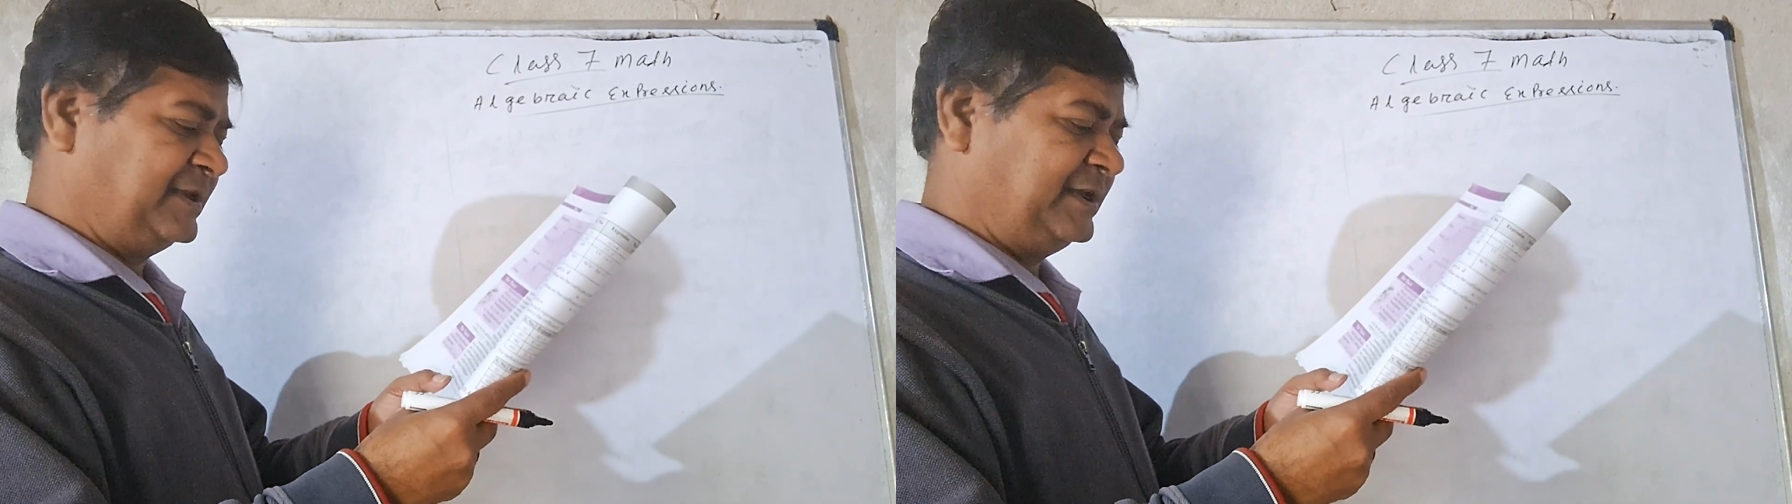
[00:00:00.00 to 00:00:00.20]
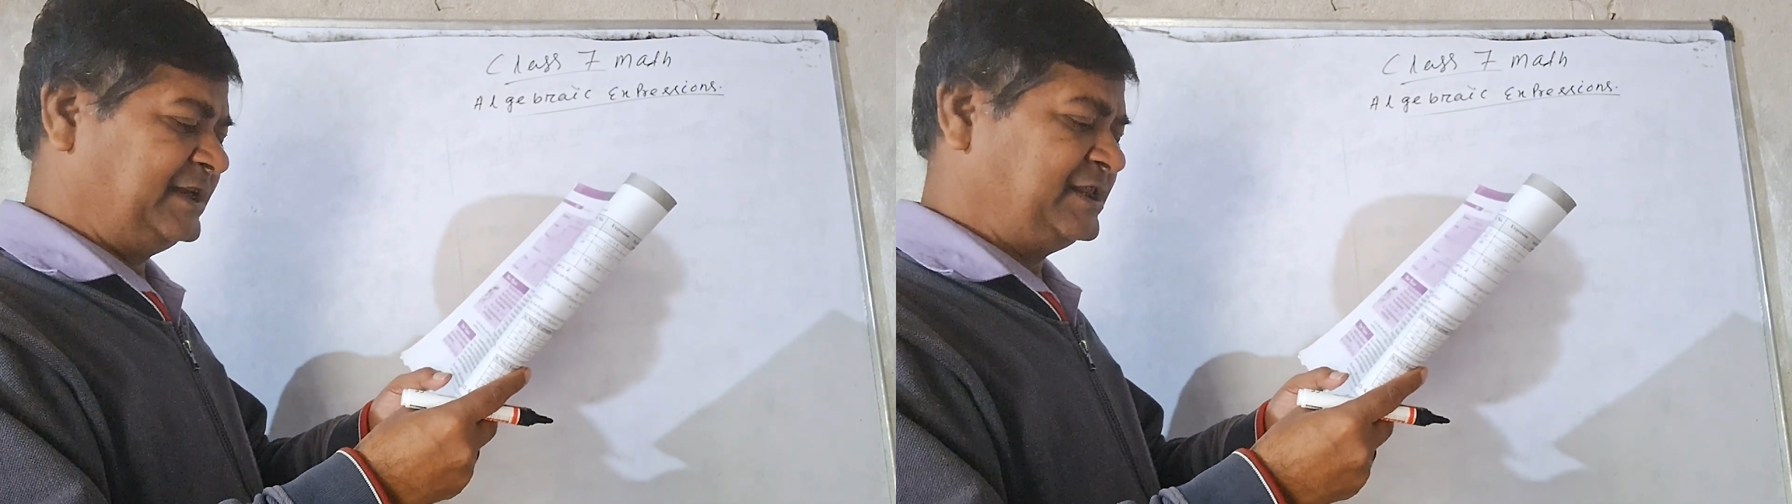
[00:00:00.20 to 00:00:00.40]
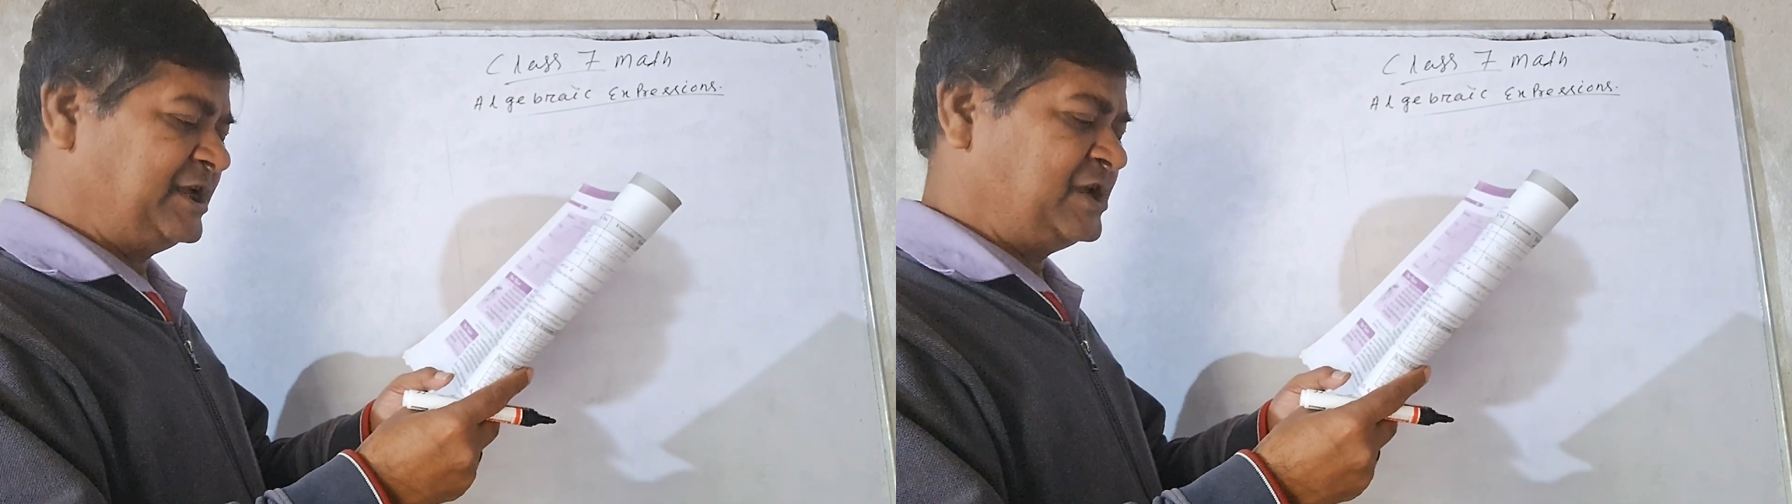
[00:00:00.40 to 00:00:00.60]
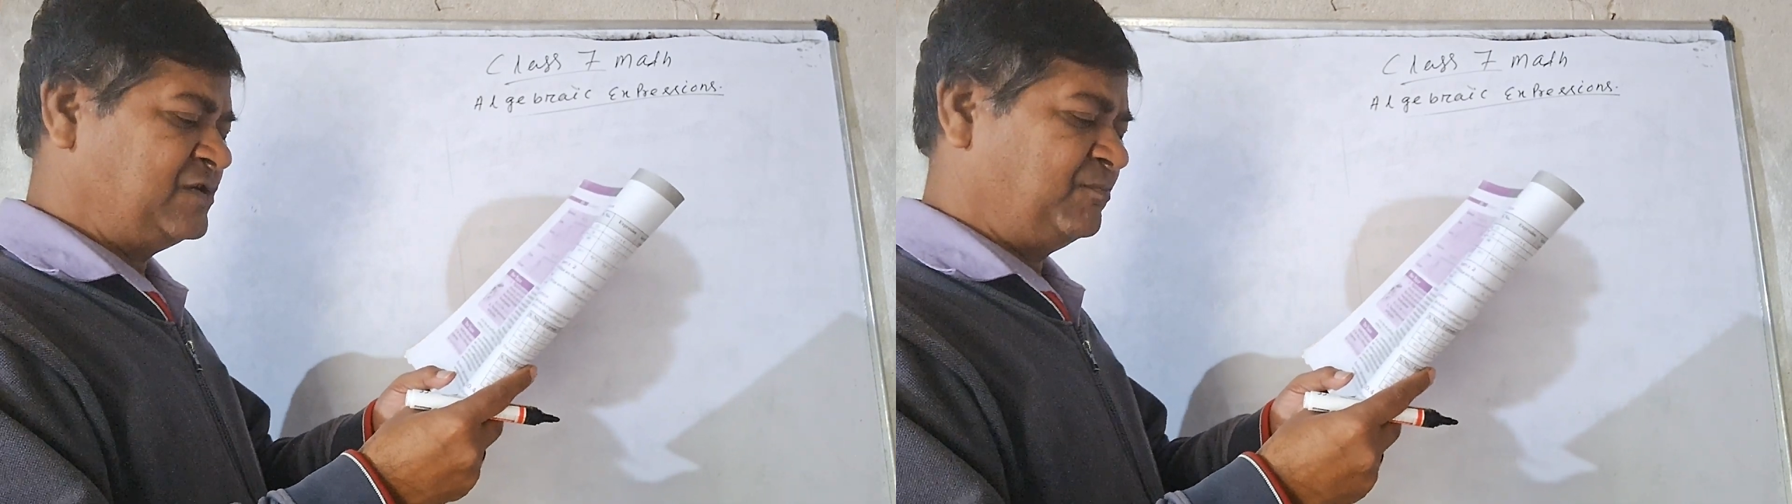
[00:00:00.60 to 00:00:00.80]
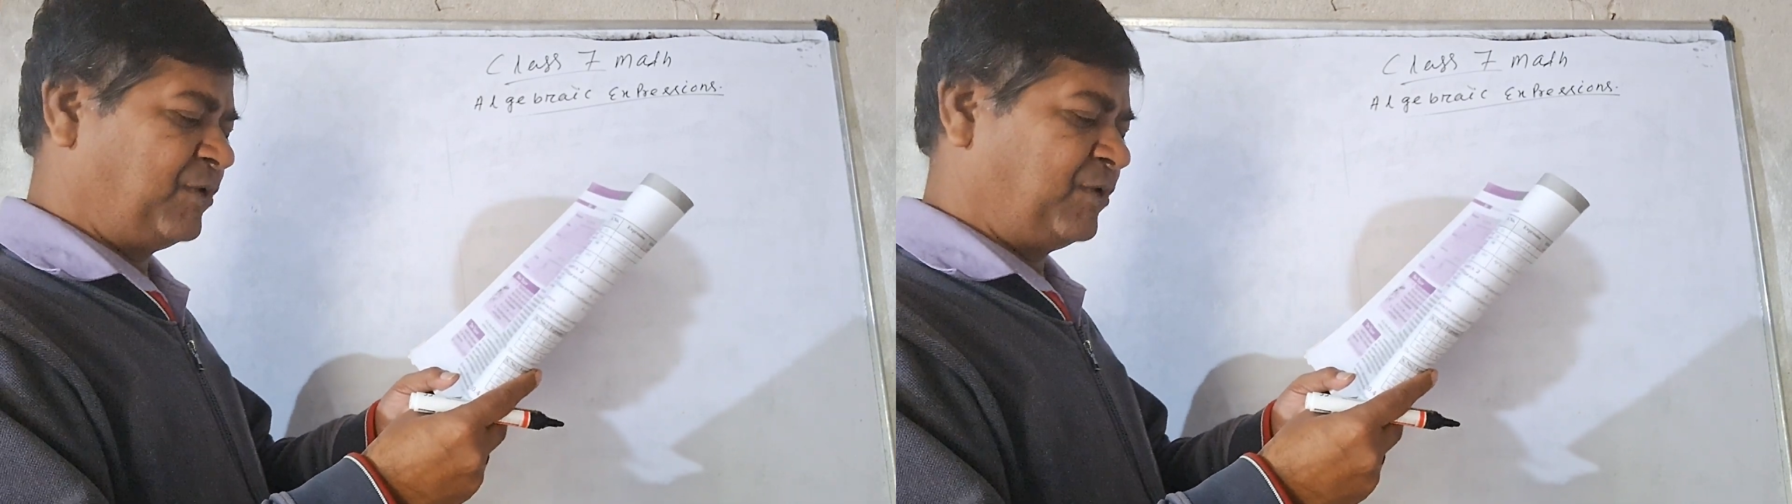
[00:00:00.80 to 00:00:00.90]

in the